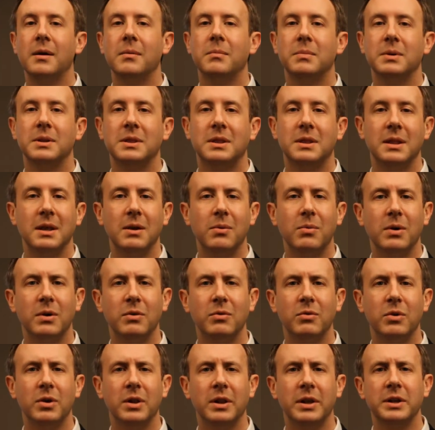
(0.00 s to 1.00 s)
but they
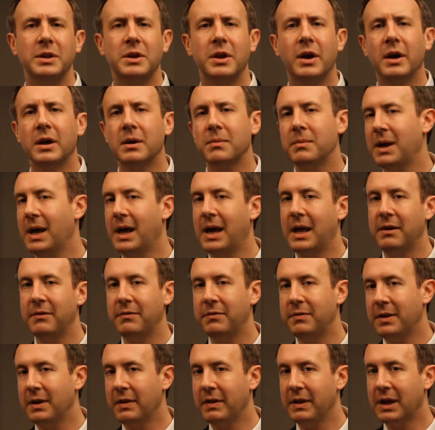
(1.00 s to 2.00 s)
weren't really talking about how to
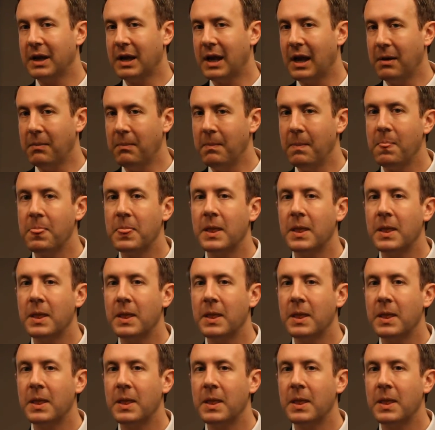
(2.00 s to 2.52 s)
feel it again.